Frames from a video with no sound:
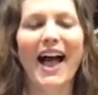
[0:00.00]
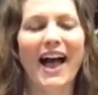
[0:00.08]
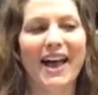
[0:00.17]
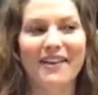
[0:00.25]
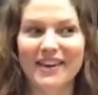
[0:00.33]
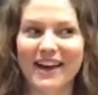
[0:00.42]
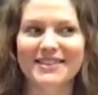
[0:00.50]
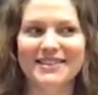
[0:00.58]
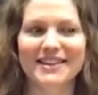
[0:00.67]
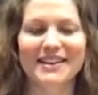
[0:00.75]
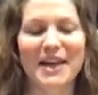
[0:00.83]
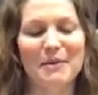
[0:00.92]
I haven't
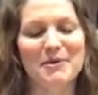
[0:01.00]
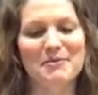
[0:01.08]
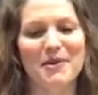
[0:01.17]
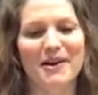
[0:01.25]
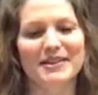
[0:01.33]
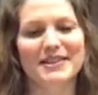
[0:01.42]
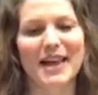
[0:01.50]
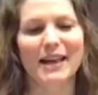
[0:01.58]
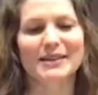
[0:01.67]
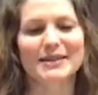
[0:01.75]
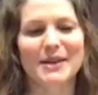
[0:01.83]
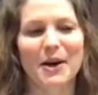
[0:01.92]
actually done that many blogs
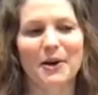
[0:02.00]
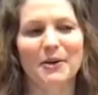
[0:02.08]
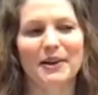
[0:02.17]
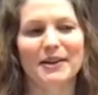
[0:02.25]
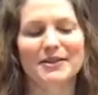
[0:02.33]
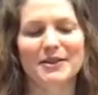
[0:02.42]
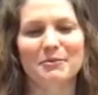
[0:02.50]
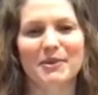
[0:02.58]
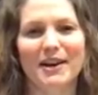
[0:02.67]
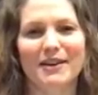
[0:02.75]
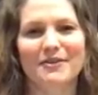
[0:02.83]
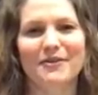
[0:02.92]
since, so it shouldn't be
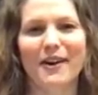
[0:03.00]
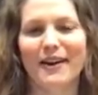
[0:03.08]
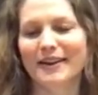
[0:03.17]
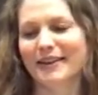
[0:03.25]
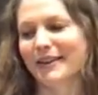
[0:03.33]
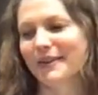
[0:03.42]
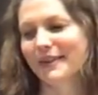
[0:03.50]
hard to find.